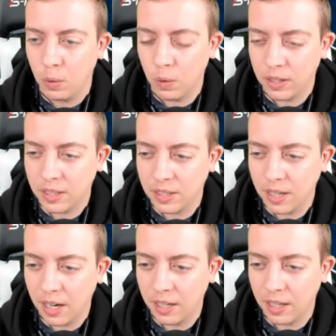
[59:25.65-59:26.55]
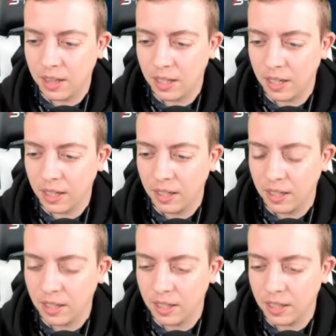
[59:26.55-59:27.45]
wants to say anything.
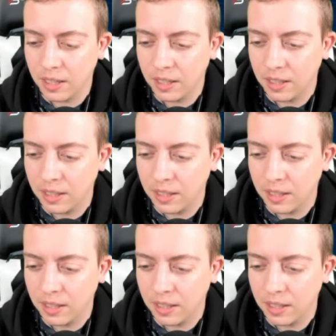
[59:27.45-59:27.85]
Uh,